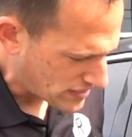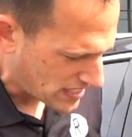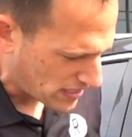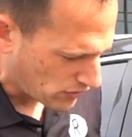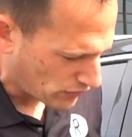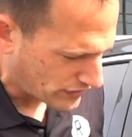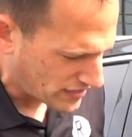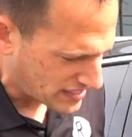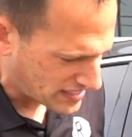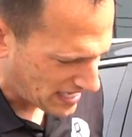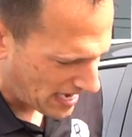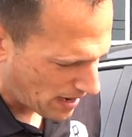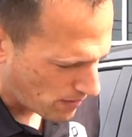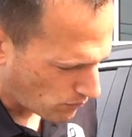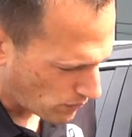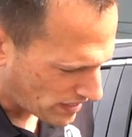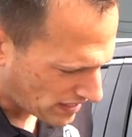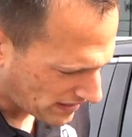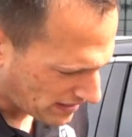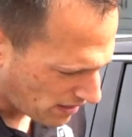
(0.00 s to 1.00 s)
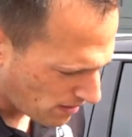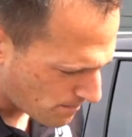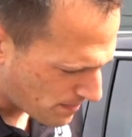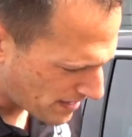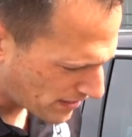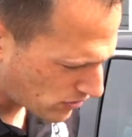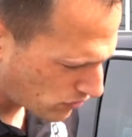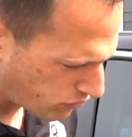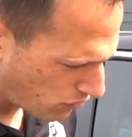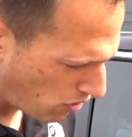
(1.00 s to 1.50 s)
signal design with a little
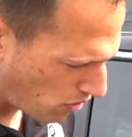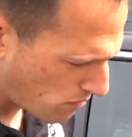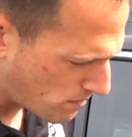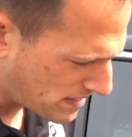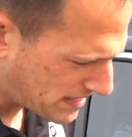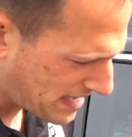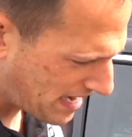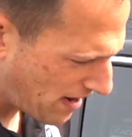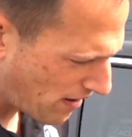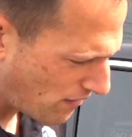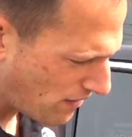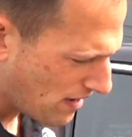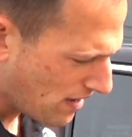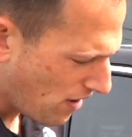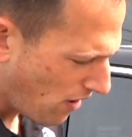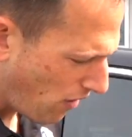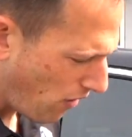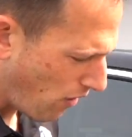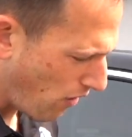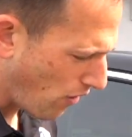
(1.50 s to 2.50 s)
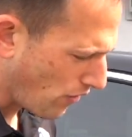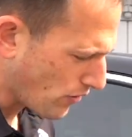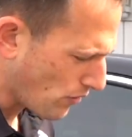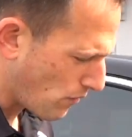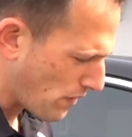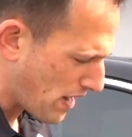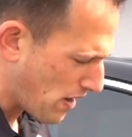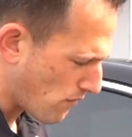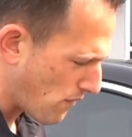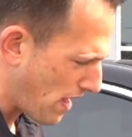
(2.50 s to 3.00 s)
bit of chrome in there all the
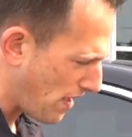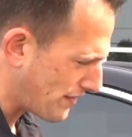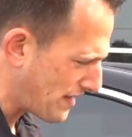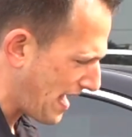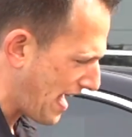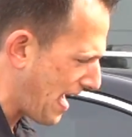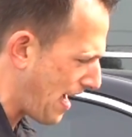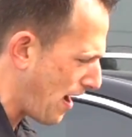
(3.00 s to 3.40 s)
way around the